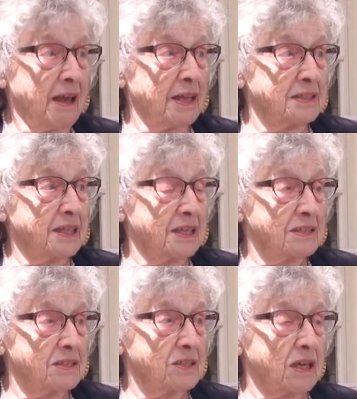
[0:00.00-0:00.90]
the
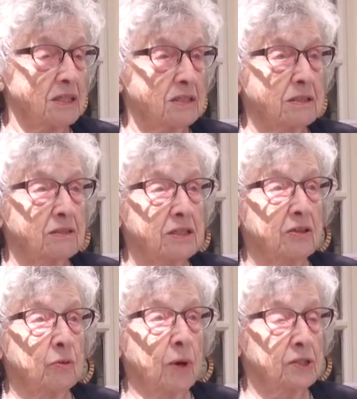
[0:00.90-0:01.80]
kids. And
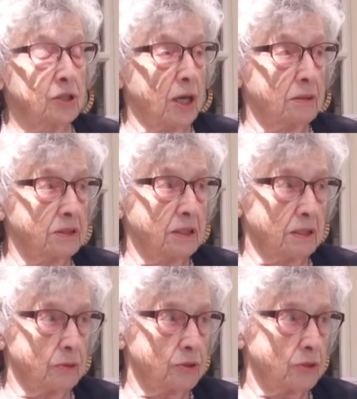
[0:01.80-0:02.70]
still one child
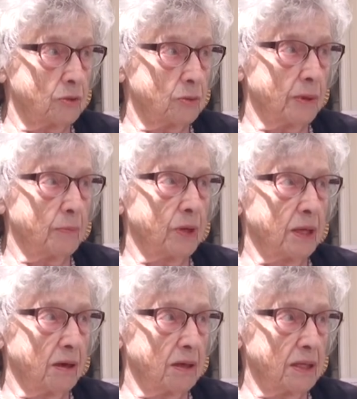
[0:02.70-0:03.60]
didn't go to school when we
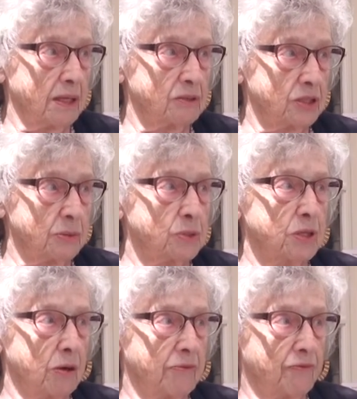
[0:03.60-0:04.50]
got here. She
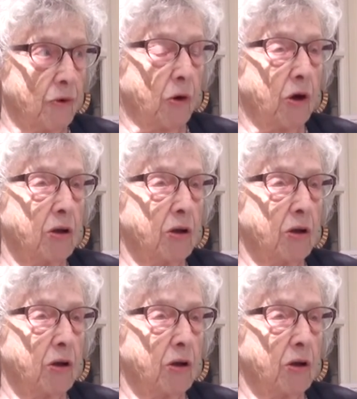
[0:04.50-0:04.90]
was only 4.